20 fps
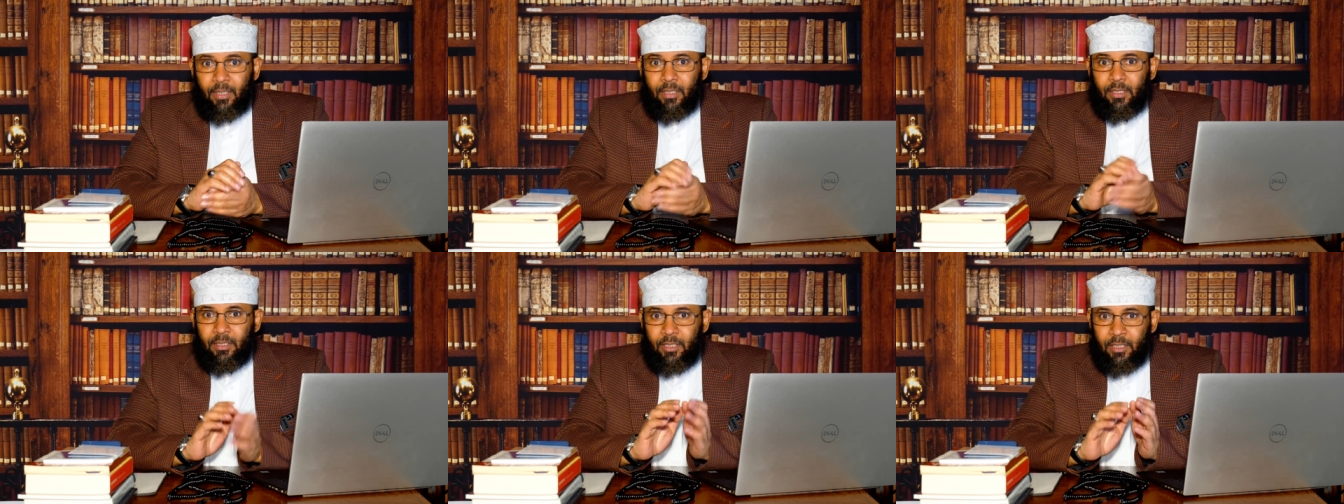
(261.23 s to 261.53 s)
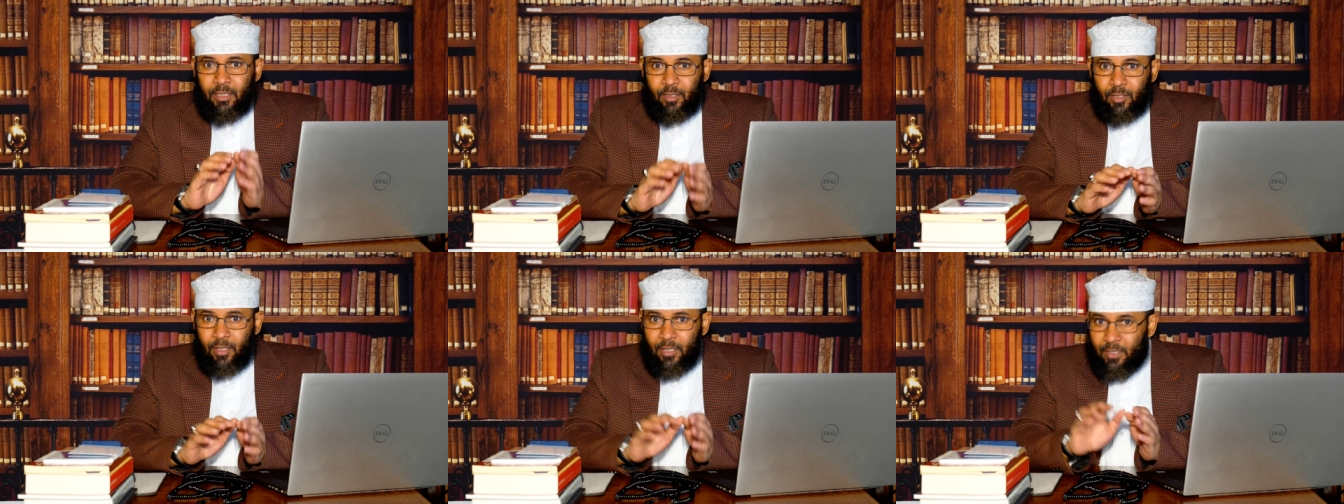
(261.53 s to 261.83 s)

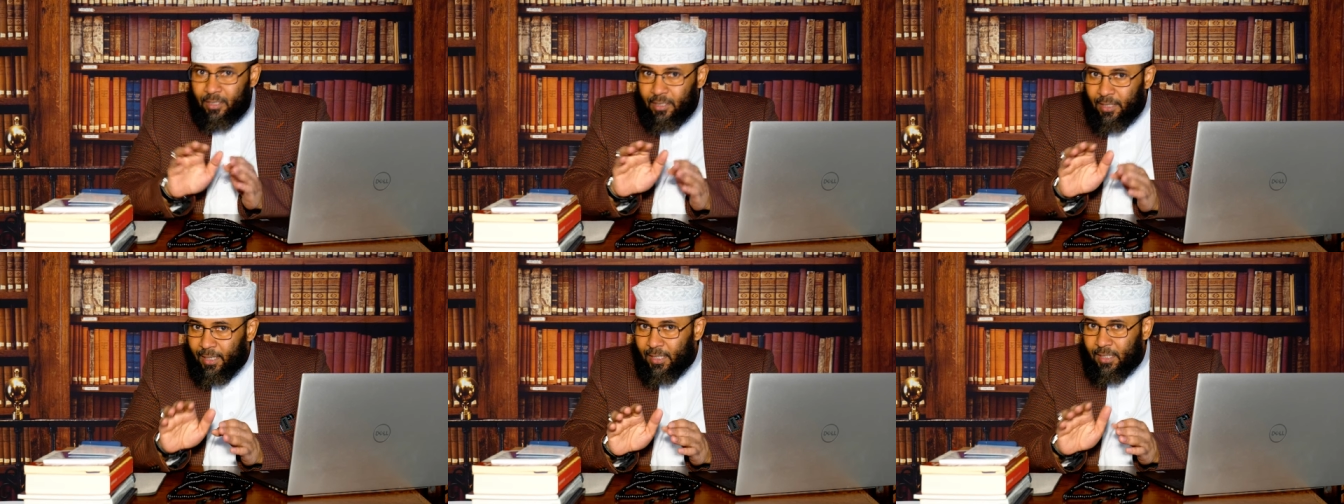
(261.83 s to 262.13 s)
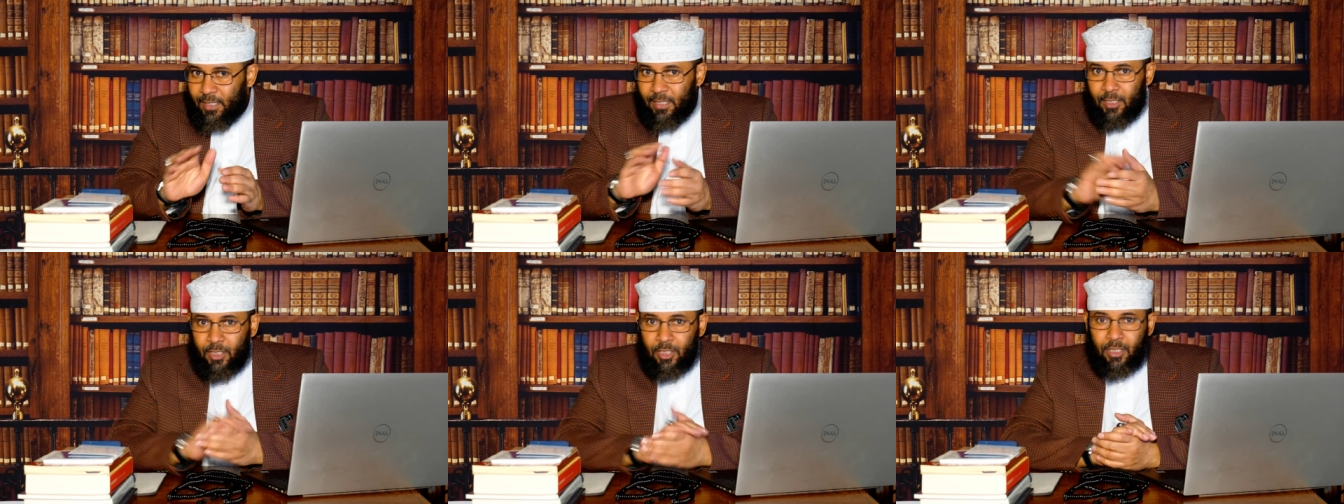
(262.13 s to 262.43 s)
Shaitan
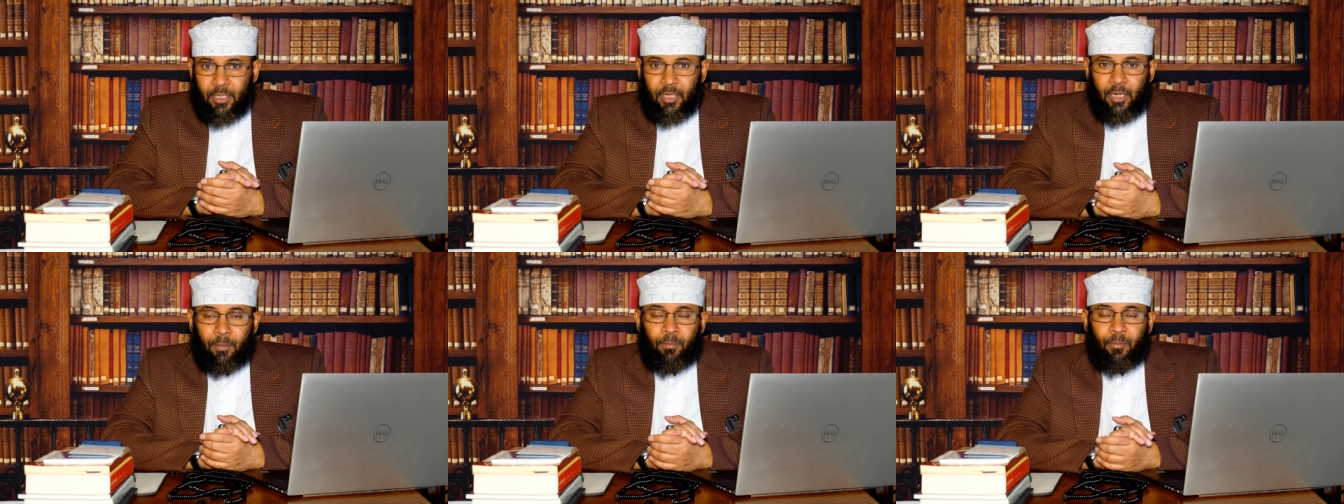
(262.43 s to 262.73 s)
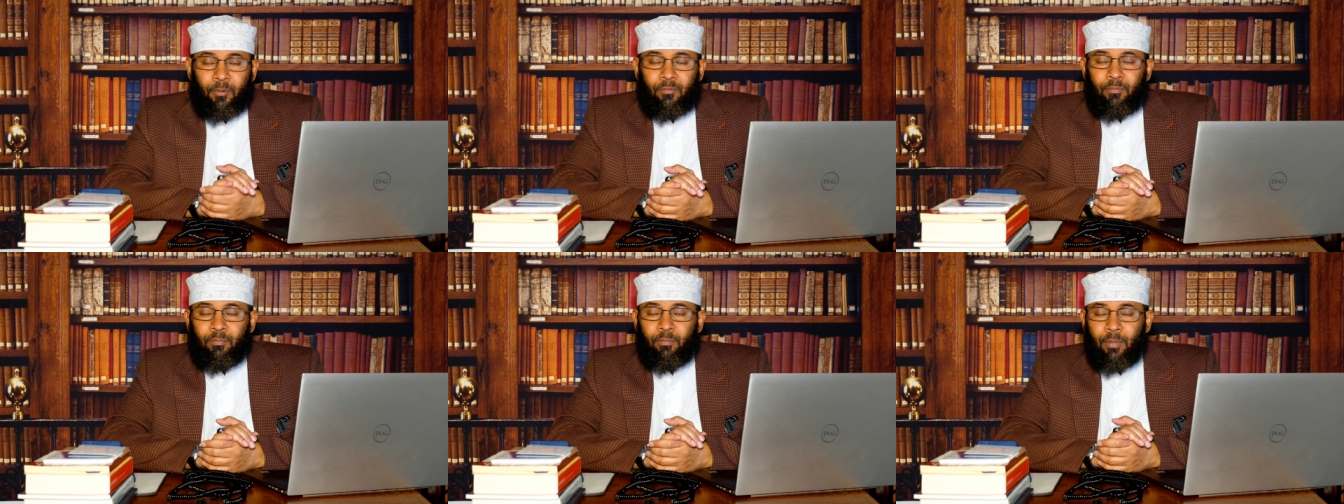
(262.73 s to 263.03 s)
takes the shape
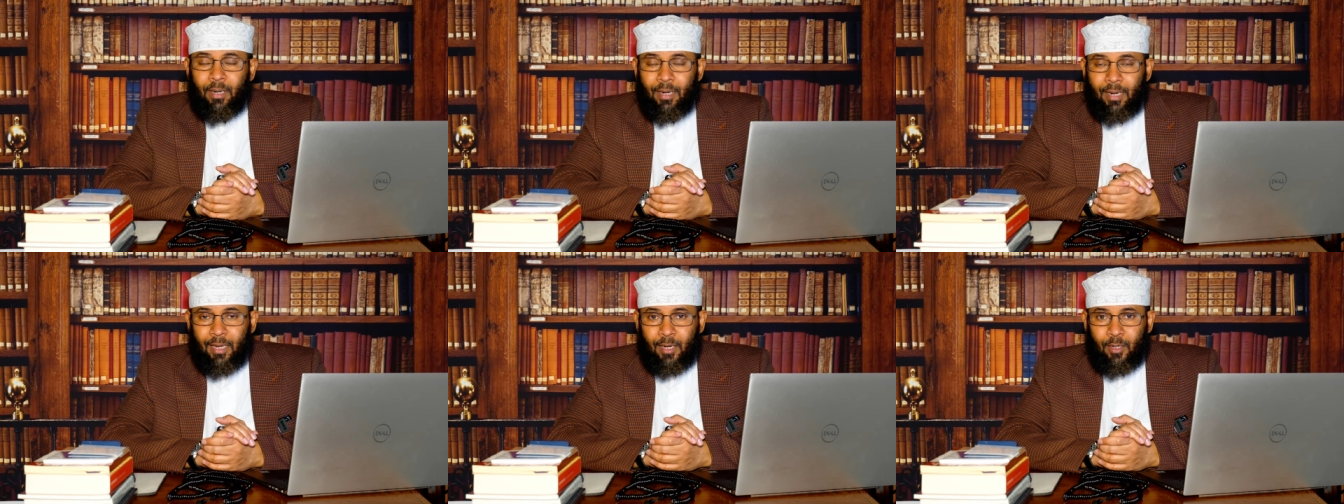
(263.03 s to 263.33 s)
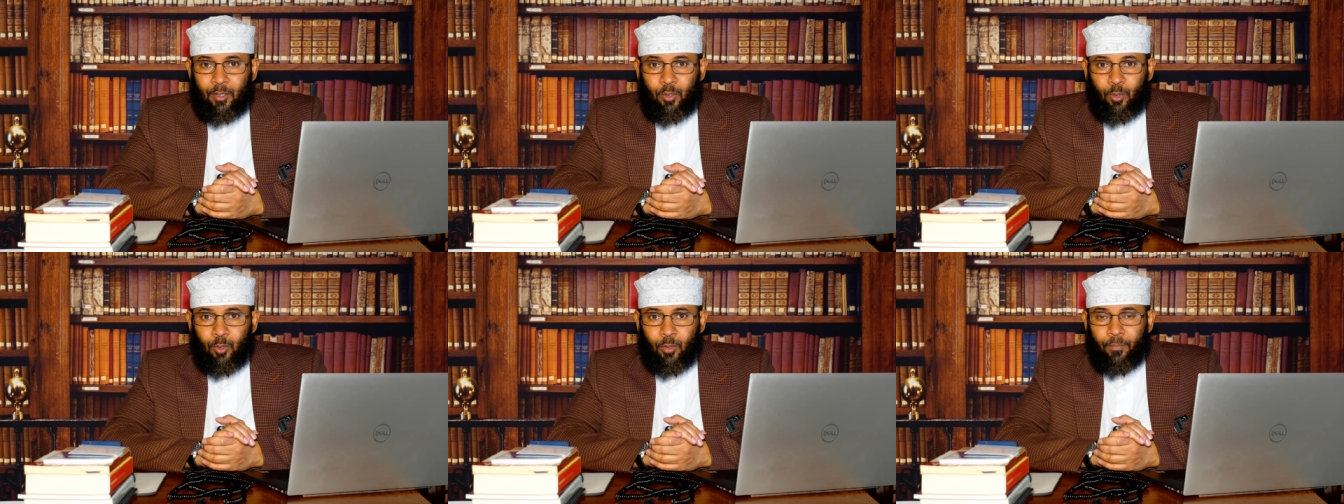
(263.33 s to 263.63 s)
of
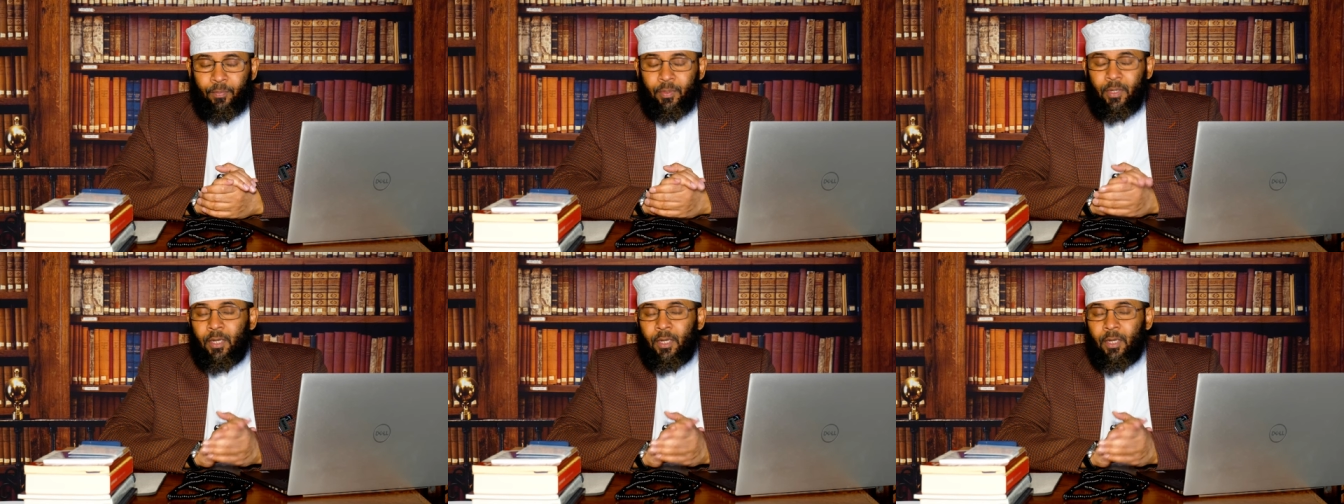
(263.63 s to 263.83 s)
black dog.